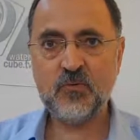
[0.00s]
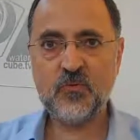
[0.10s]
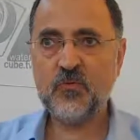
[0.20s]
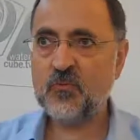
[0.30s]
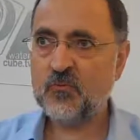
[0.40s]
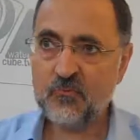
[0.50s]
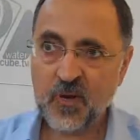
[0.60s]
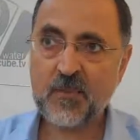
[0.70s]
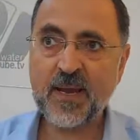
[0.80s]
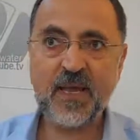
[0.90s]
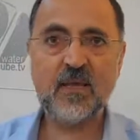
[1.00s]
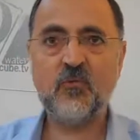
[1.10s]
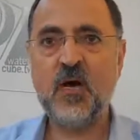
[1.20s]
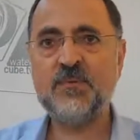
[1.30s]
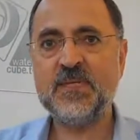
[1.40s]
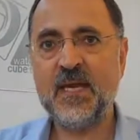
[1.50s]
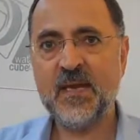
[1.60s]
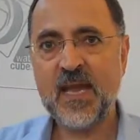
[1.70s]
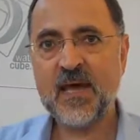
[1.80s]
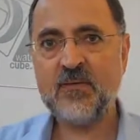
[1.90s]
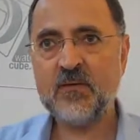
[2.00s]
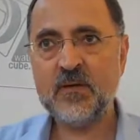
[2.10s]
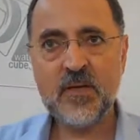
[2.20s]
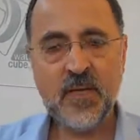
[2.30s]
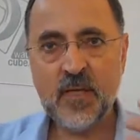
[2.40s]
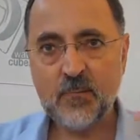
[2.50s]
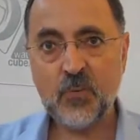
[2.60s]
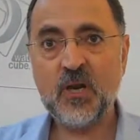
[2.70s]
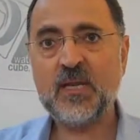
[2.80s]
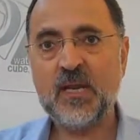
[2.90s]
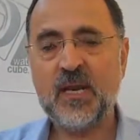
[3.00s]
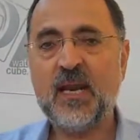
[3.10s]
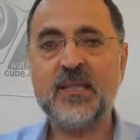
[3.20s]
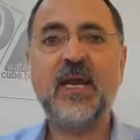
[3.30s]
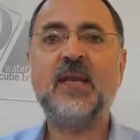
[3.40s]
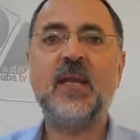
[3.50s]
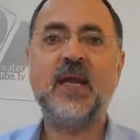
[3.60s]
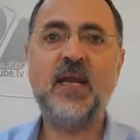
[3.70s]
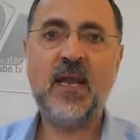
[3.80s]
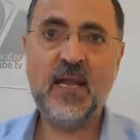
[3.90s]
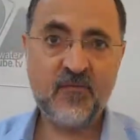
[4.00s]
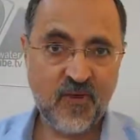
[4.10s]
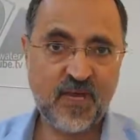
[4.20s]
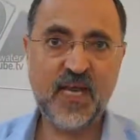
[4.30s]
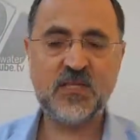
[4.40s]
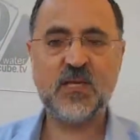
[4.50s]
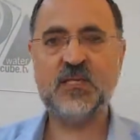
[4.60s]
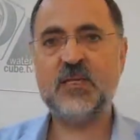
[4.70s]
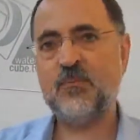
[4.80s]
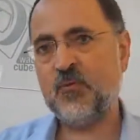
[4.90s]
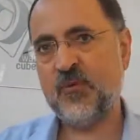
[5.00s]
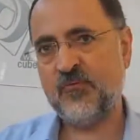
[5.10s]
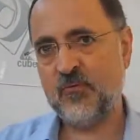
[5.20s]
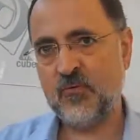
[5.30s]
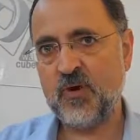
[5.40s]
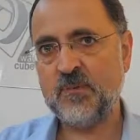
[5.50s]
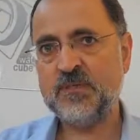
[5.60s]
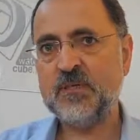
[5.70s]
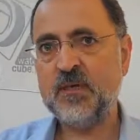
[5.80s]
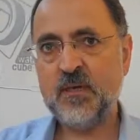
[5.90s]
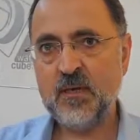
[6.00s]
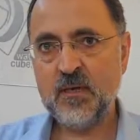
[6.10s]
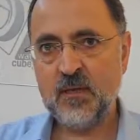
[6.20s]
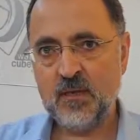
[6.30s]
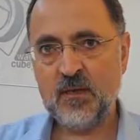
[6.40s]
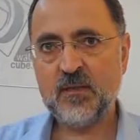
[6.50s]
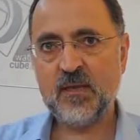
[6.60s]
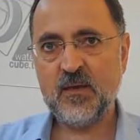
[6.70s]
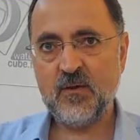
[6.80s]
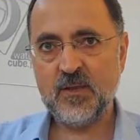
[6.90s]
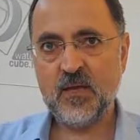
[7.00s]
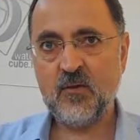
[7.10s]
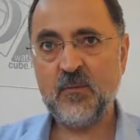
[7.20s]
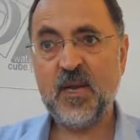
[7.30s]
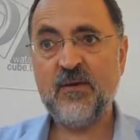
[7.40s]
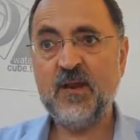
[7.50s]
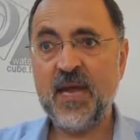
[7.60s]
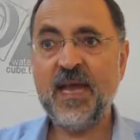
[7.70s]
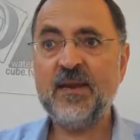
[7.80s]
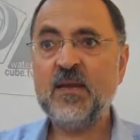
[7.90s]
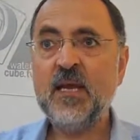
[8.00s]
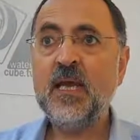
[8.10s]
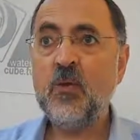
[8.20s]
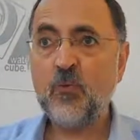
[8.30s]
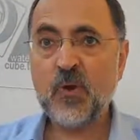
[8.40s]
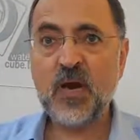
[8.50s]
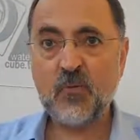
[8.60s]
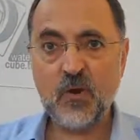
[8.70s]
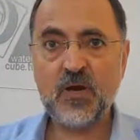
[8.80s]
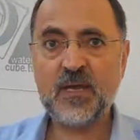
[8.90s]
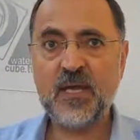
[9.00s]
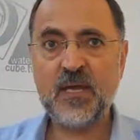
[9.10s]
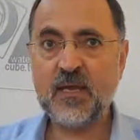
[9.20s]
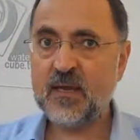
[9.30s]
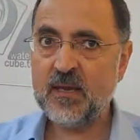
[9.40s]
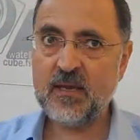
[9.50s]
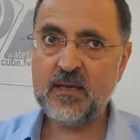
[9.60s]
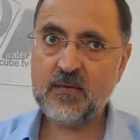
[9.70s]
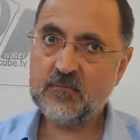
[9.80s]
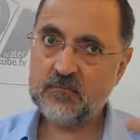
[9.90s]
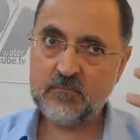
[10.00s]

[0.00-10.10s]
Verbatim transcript: to propagate WOPs and gather political and technical and financial support for WOPs on the on the global level. And we are working in